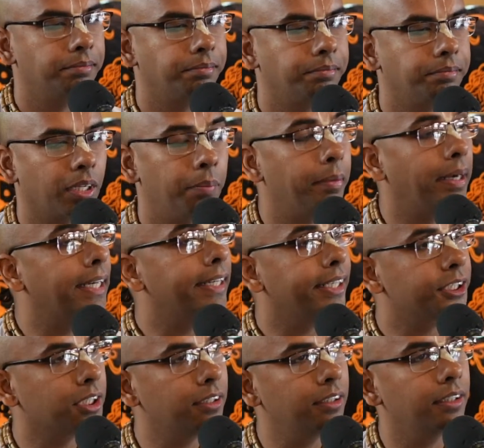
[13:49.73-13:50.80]

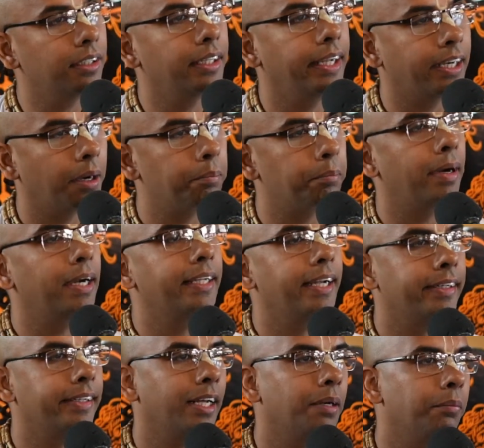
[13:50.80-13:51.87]
meditation, he compiled the
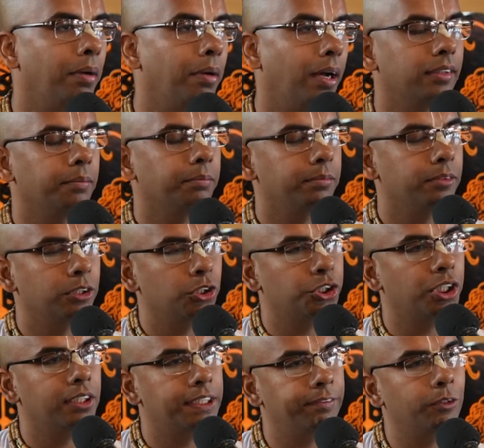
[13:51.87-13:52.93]
entire Bhagavatam. So
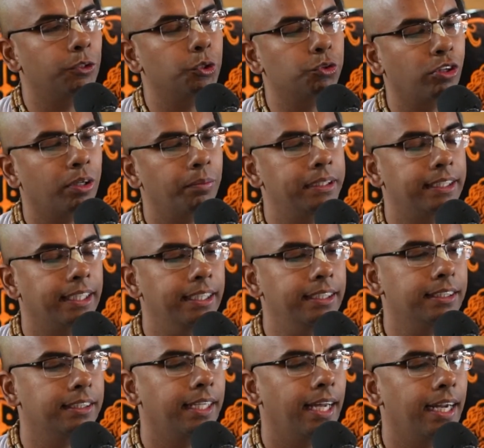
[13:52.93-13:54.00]
Srila Jiva Goswami
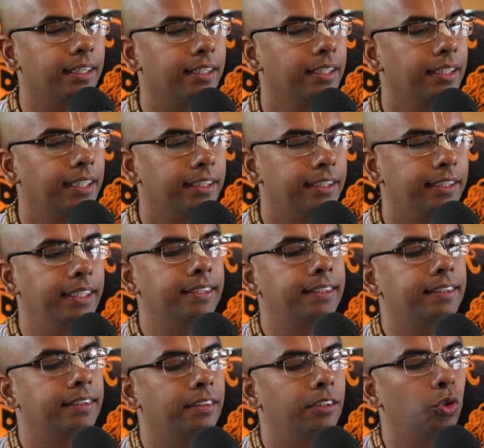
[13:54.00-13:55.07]
says that these
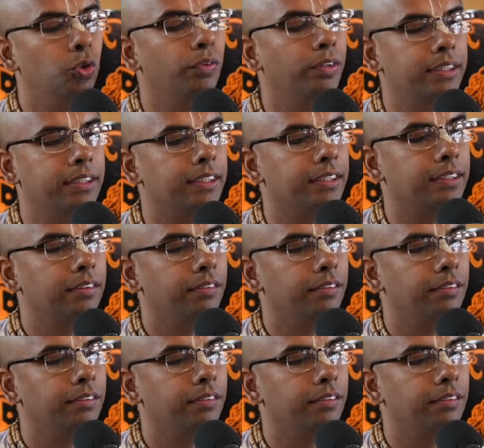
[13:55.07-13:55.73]
2 verses,